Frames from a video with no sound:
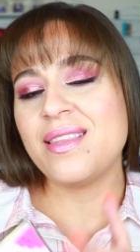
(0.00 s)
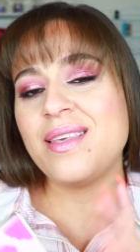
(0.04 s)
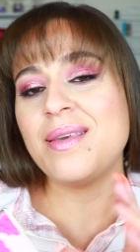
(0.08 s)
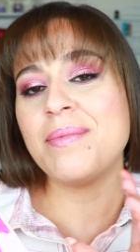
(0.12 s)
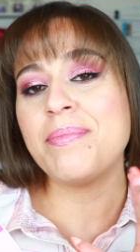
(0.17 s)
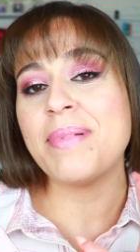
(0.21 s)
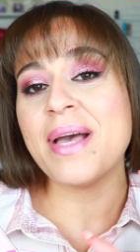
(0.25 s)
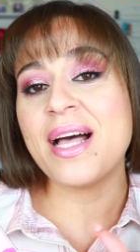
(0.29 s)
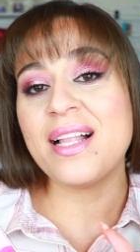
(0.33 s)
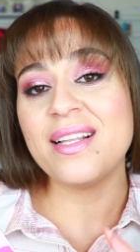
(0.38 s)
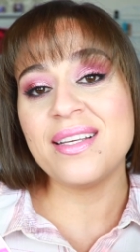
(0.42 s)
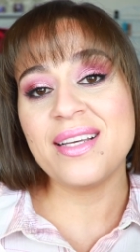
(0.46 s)

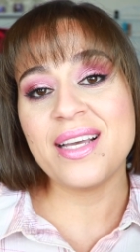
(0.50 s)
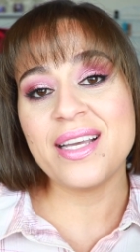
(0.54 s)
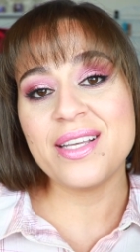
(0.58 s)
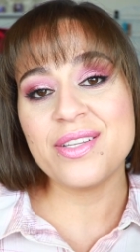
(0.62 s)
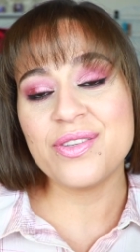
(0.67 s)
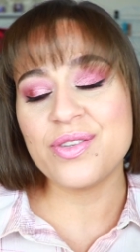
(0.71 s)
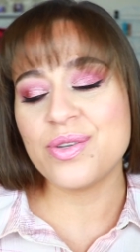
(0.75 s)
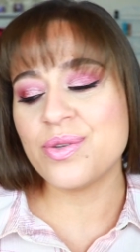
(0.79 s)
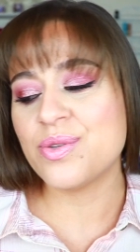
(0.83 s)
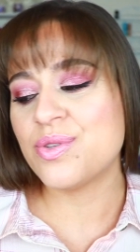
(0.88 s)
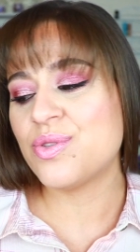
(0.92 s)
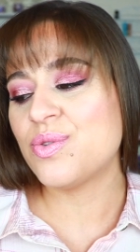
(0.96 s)
The palette I
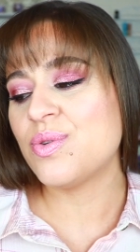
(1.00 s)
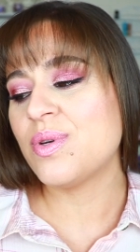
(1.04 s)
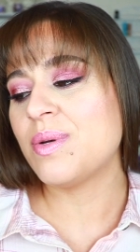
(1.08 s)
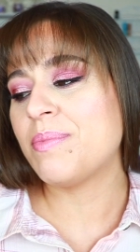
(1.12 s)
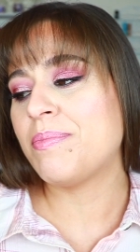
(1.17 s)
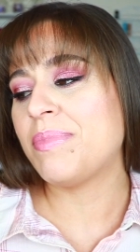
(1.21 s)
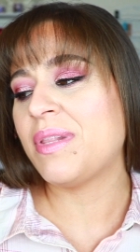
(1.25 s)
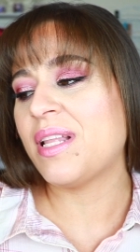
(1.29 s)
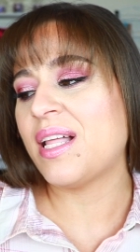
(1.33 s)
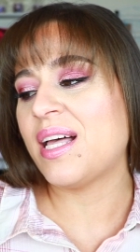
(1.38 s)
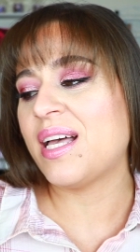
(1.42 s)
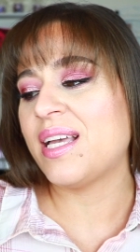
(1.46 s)
chose to
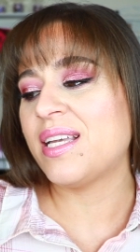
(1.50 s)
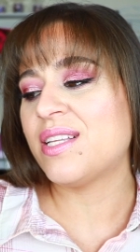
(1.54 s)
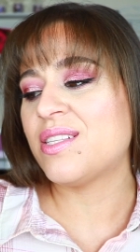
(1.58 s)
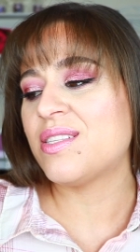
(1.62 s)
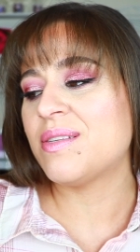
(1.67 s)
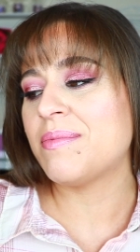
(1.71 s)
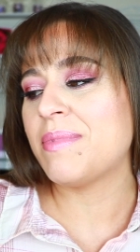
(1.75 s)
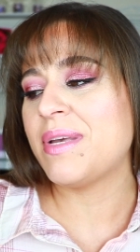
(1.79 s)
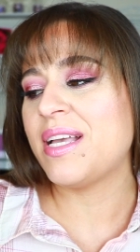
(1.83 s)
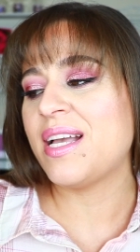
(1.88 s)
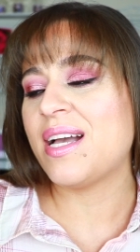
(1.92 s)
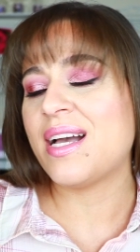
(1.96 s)
apply
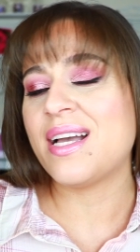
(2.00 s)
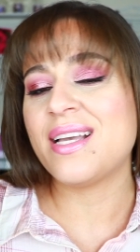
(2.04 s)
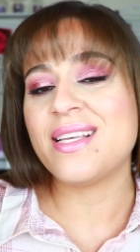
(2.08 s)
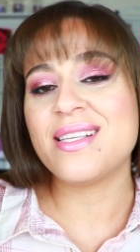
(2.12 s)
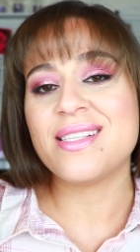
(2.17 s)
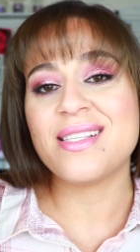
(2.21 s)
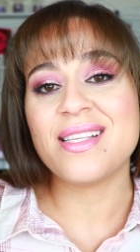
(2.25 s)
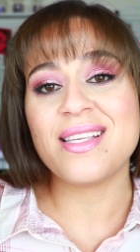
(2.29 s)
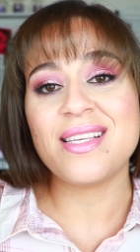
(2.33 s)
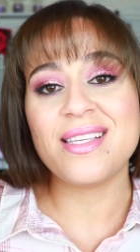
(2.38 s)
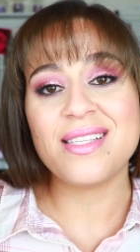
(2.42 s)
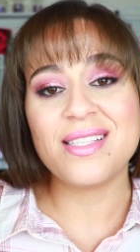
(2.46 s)
to my
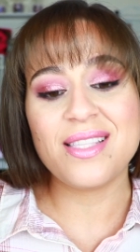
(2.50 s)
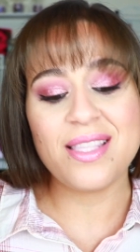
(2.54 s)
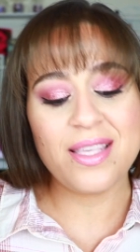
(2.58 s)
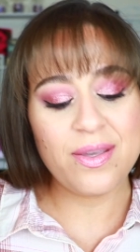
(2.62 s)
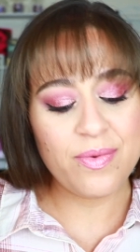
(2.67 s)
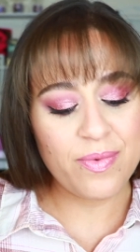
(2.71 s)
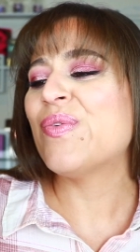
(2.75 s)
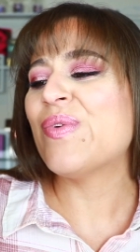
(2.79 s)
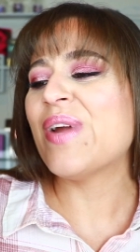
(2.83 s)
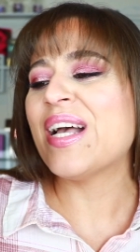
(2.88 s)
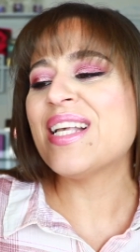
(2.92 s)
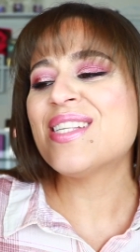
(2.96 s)
eyes is
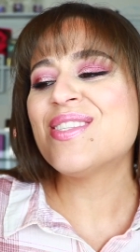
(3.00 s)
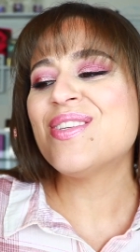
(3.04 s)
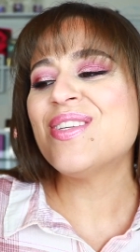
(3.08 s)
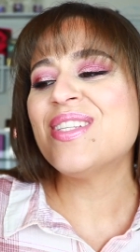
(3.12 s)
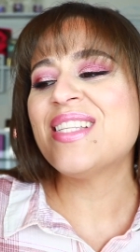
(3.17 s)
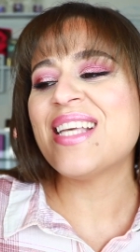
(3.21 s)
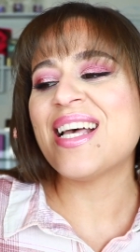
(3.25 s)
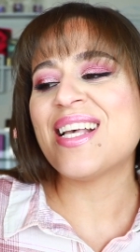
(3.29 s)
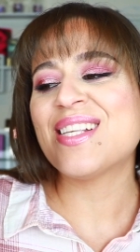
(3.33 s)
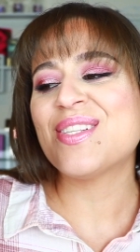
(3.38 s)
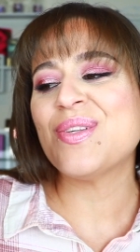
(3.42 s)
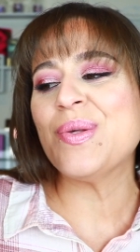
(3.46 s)
the
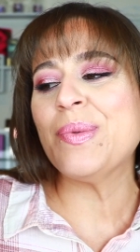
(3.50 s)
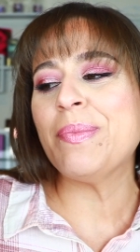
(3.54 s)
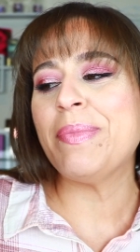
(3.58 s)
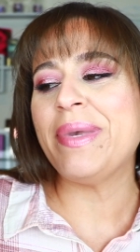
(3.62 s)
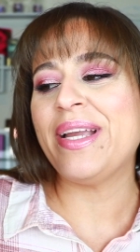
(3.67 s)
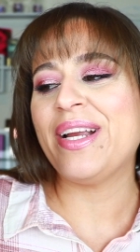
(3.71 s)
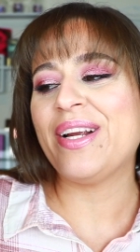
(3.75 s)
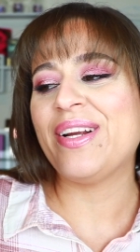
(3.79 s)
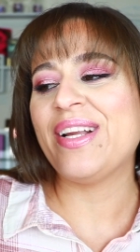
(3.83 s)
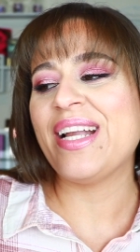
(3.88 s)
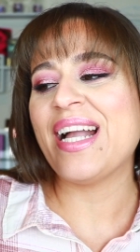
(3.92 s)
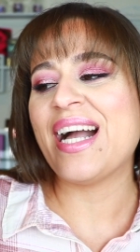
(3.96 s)
Razzle Dazzle
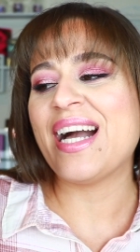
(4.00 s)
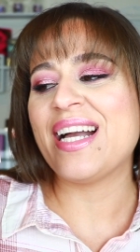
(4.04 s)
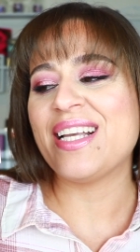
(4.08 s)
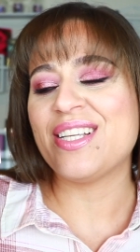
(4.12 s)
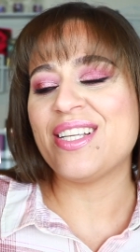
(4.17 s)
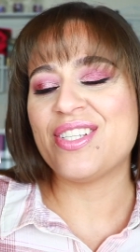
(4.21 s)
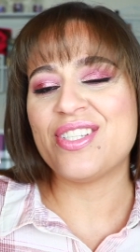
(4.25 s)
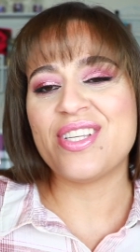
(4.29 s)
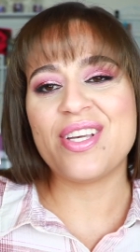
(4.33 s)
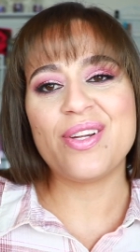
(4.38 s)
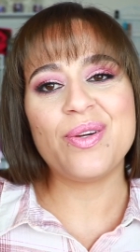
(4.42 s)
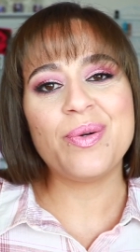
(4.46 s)
Berry
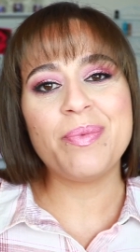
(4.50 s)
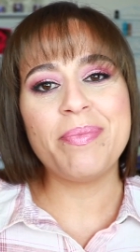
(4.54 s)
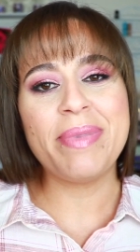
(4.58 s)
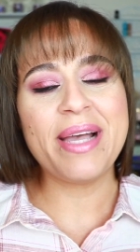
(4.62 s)
eyeshadow